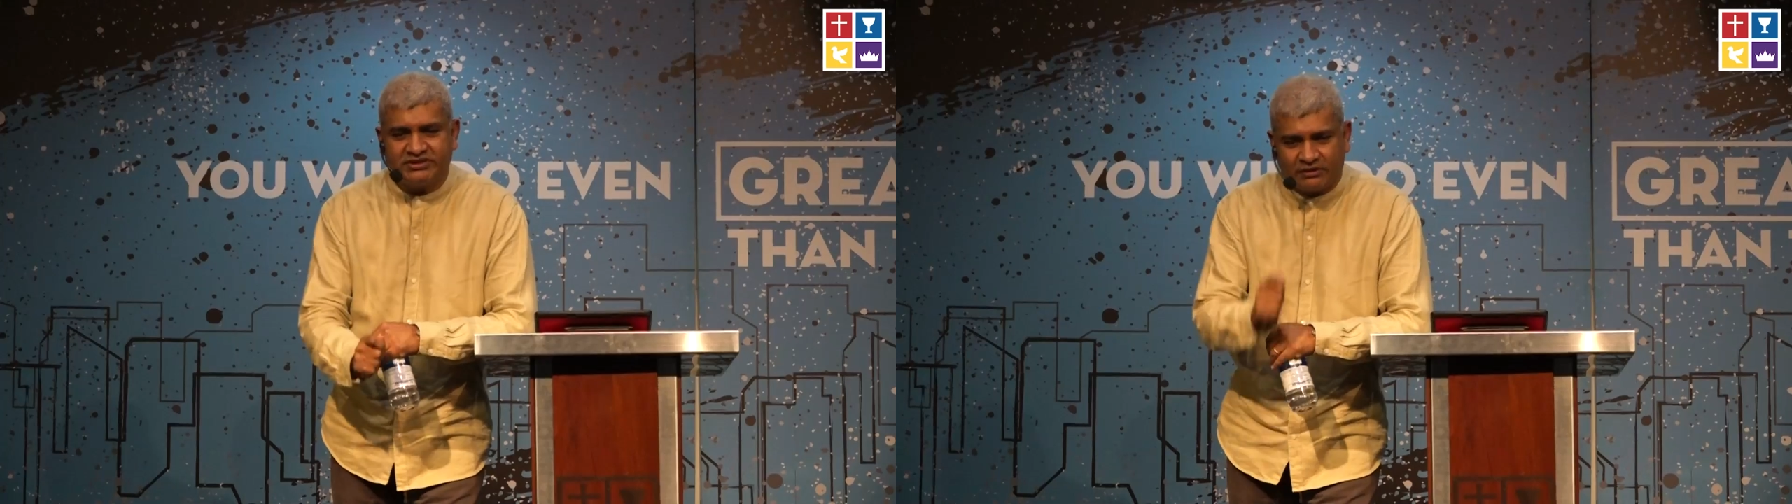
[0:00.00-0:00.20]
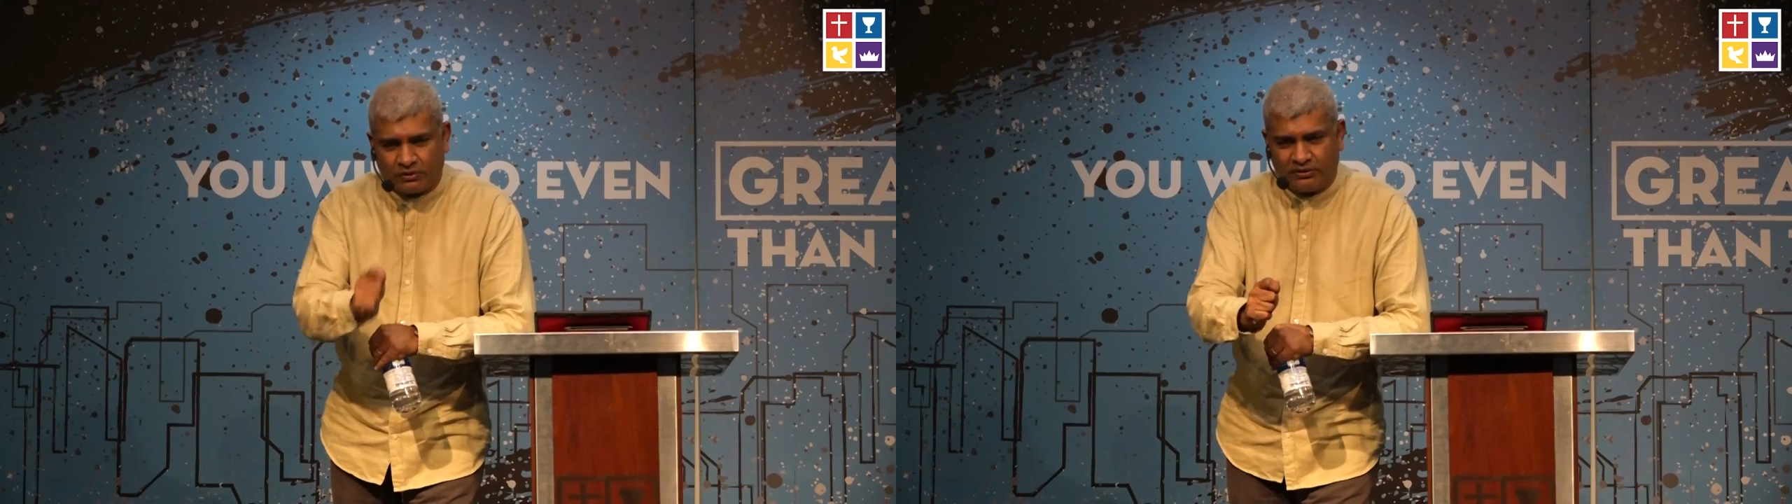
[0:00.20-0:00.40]

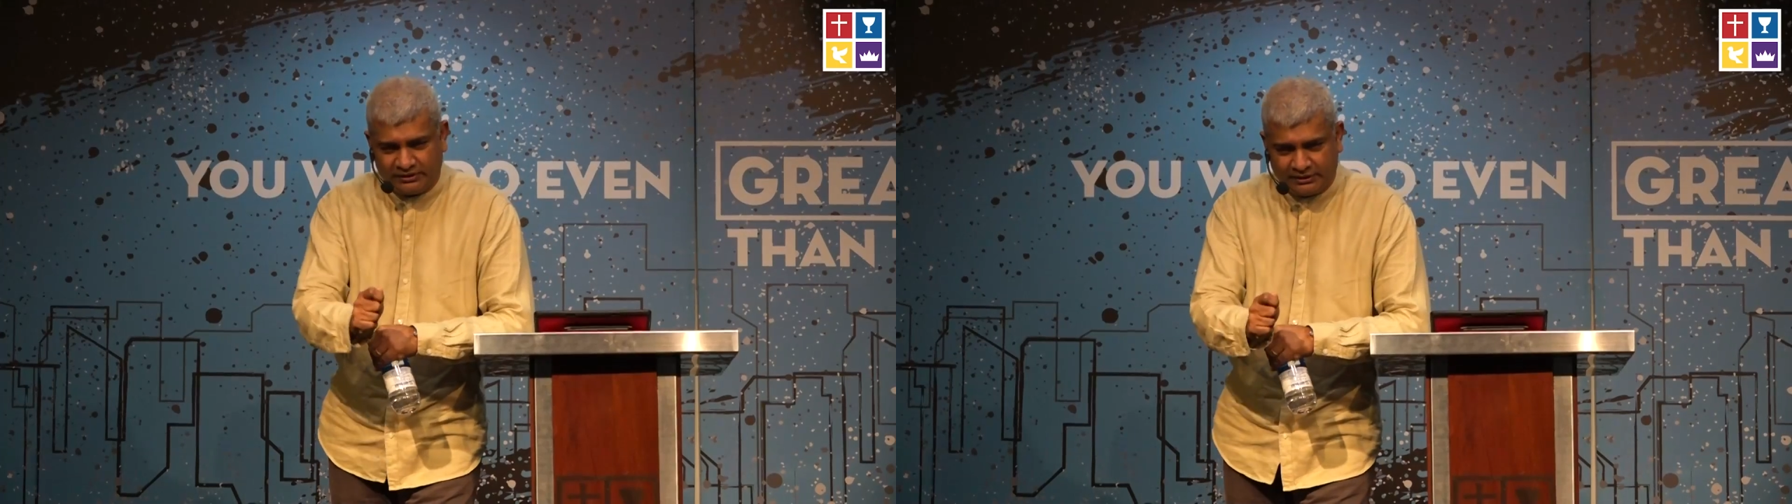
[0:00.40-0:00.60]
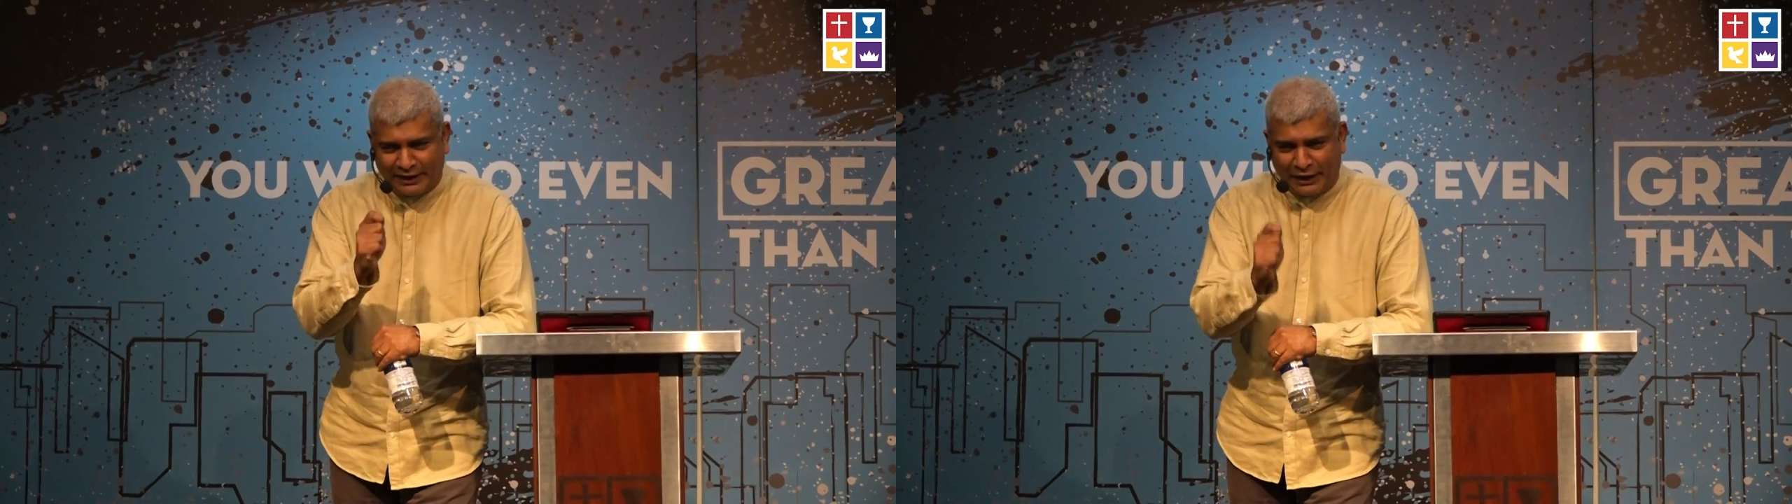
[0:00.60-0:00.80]
say,
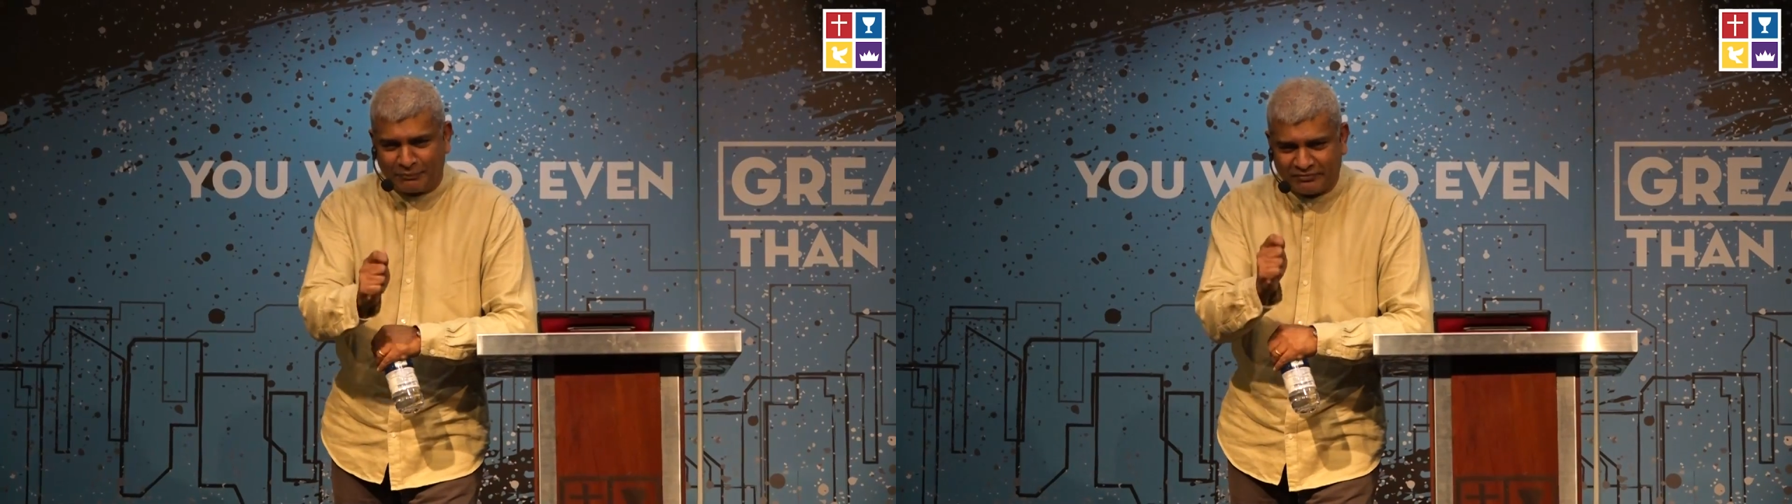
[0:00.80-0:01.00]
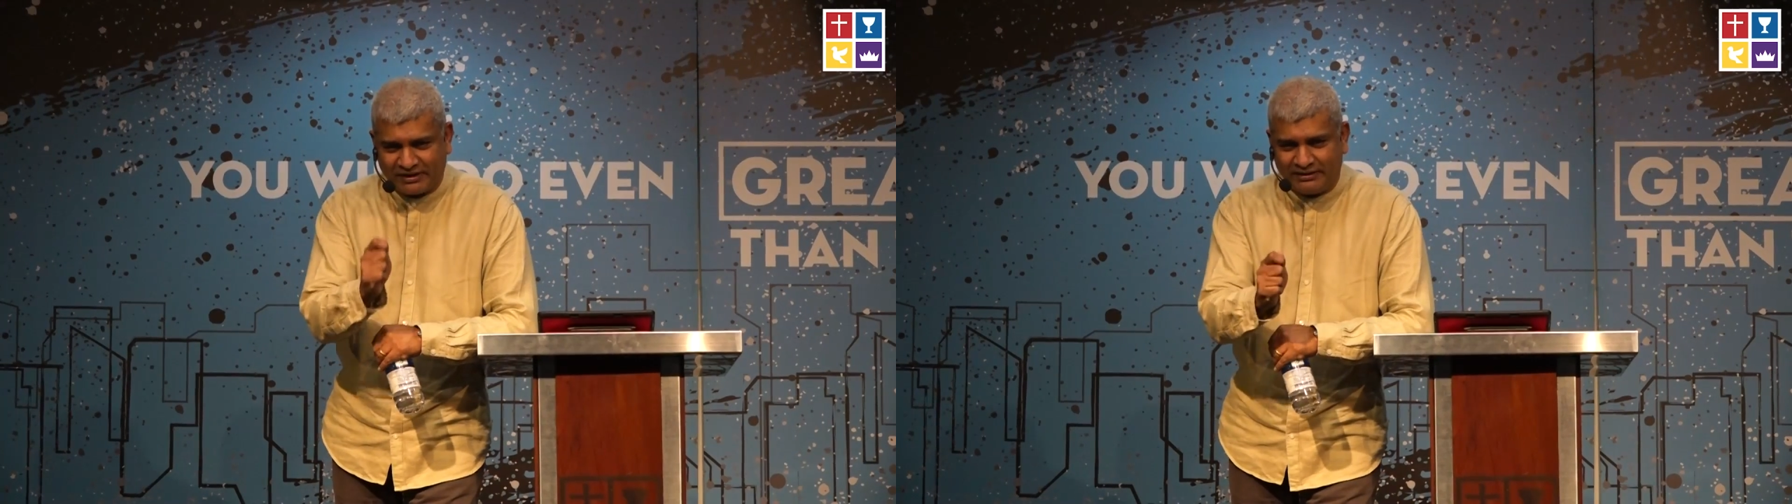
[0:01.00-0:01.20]
Lord, I
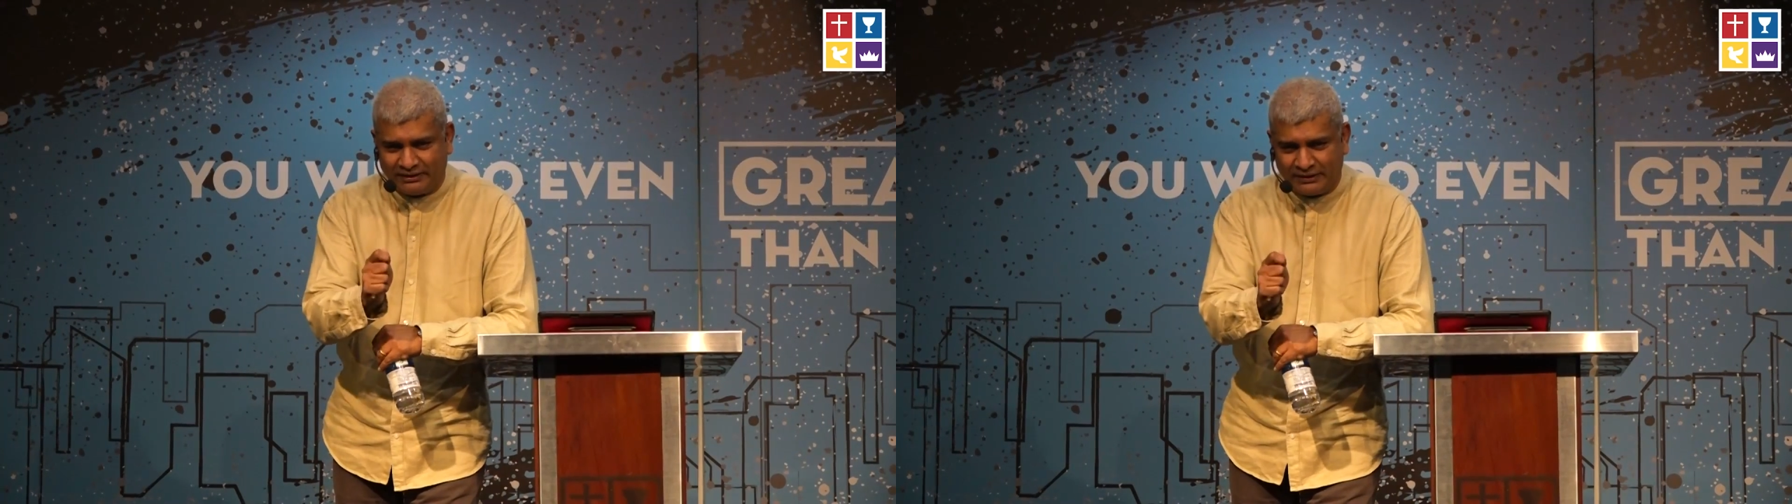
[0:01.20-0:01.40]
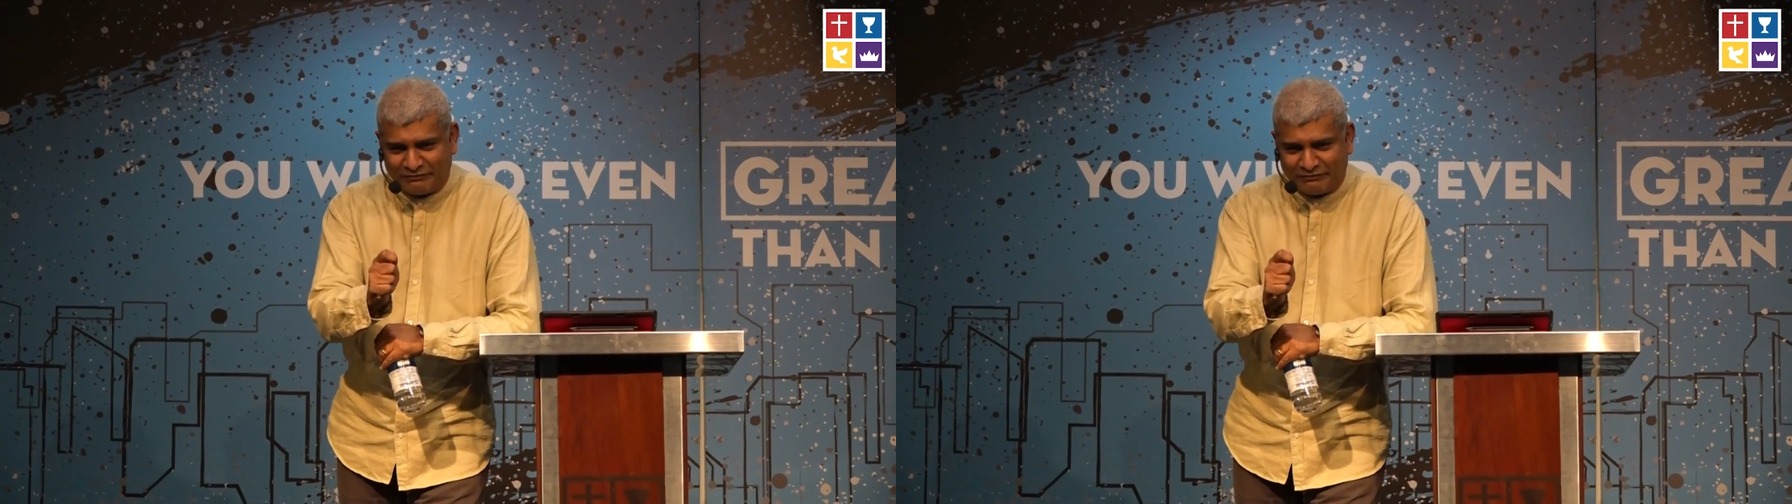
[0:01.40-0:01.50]
am ready